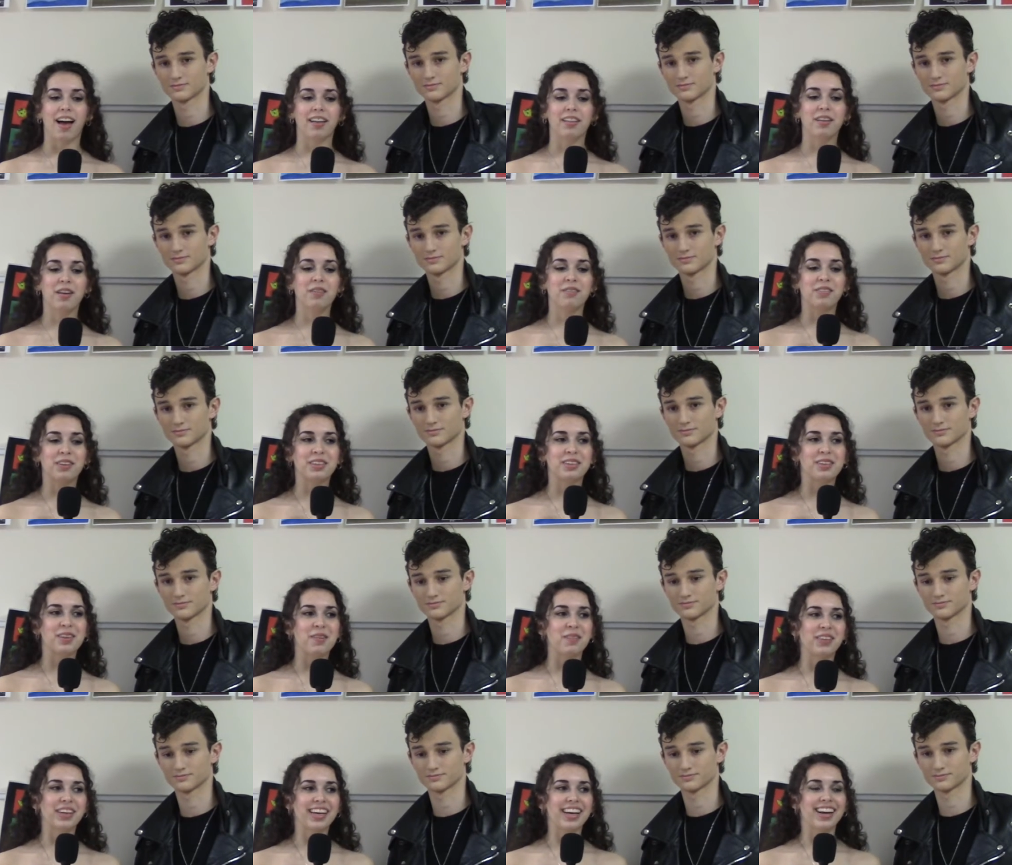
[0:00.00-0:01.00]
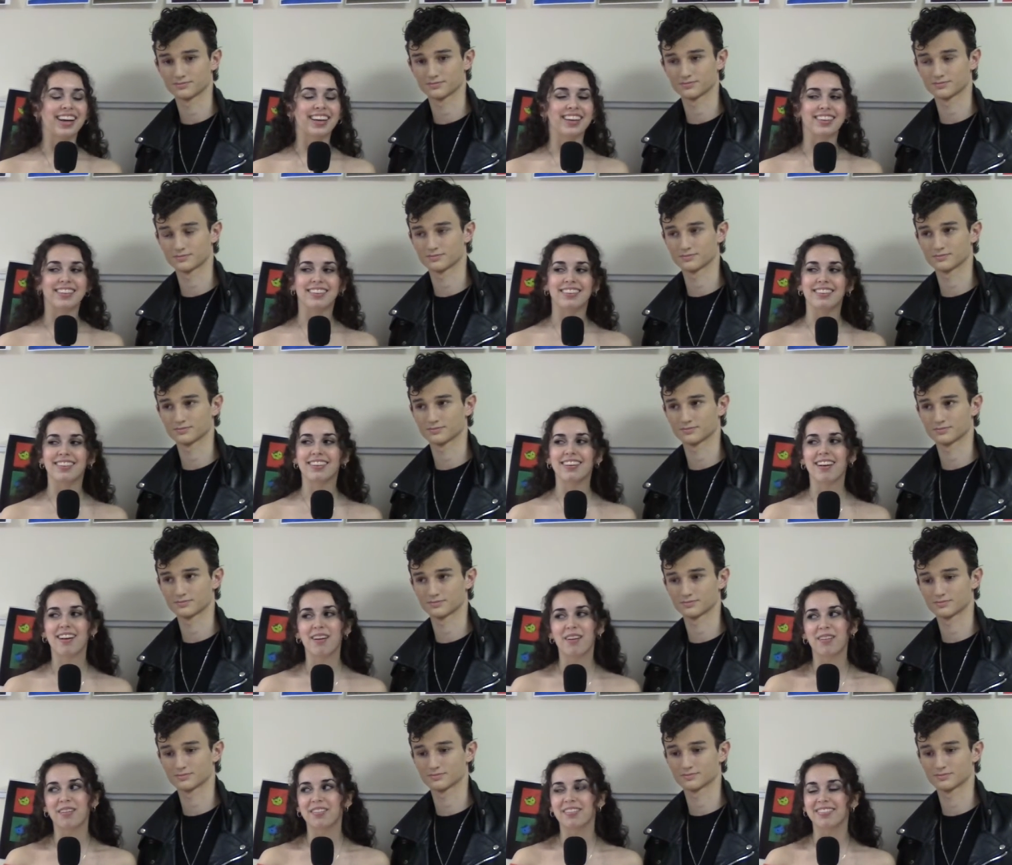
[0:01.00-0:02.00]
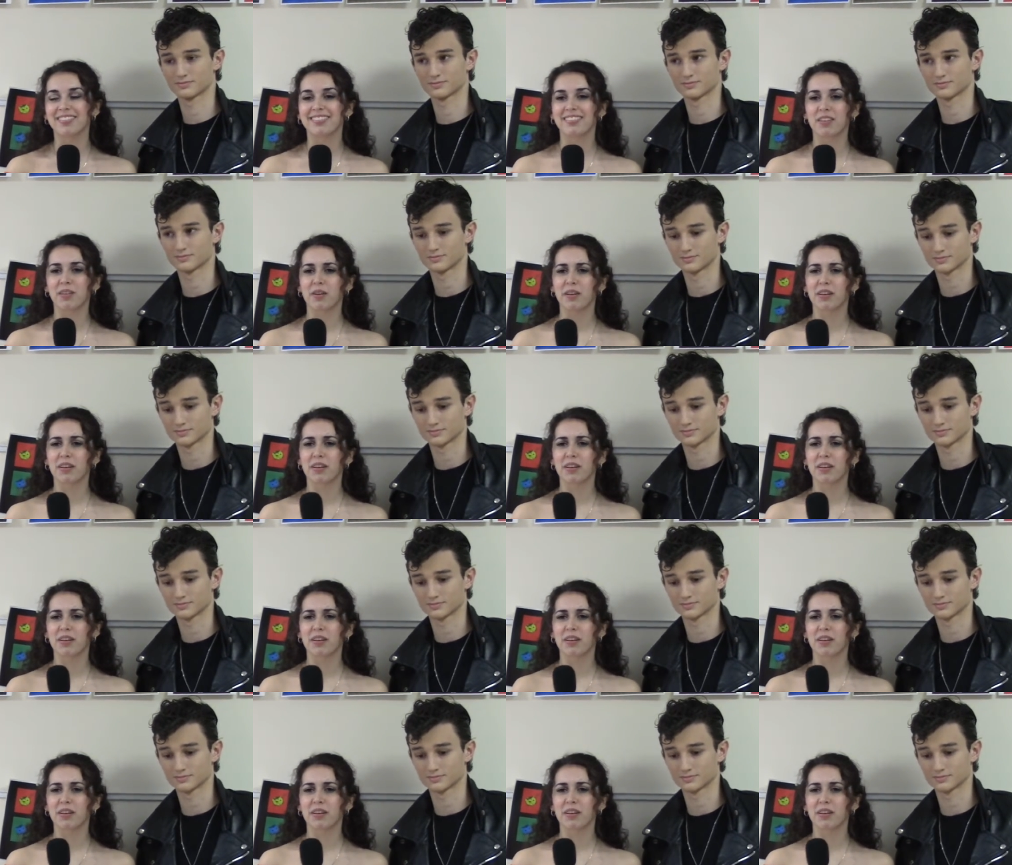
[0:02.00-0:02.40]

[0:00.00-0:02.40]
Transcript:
Speaker 1: I love Rizzo because you know,